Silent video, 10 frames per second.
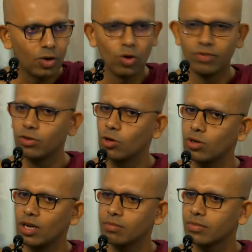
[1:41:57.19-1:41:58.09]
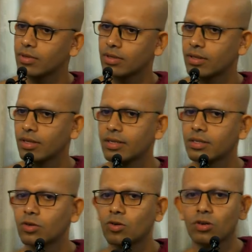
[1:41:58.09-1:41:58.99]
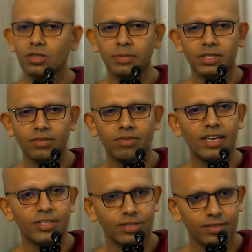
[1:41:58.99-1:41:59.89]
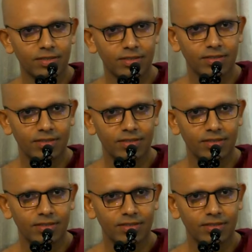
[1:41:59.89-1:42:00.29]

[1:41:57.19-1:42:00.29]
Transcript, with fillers: or if you look up, there's no coconut because it vanishes.